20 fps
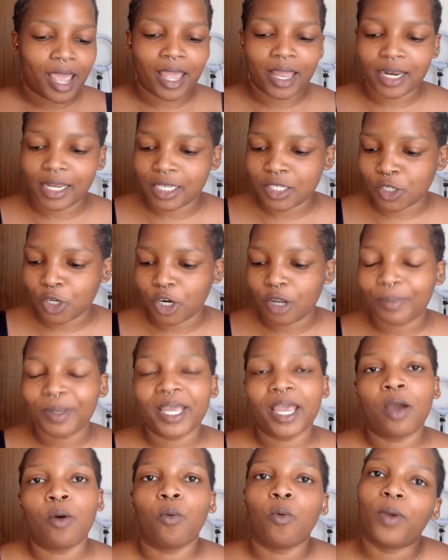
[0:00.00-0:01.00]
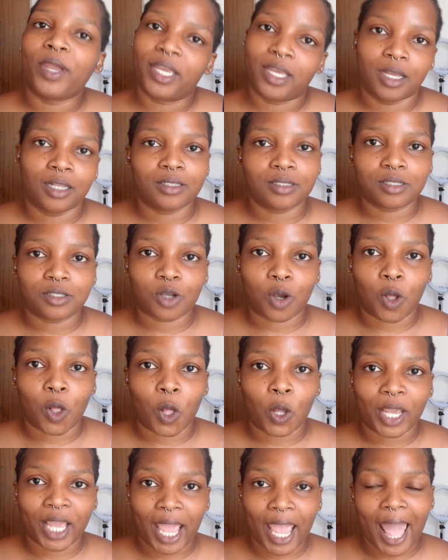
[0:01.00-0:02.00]
And it's going to be a wig
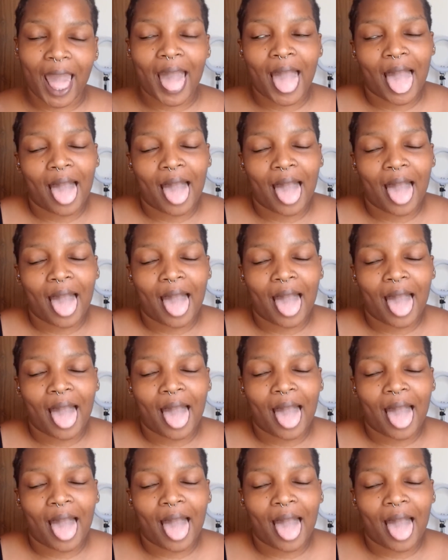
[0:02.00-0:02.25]
install, okay?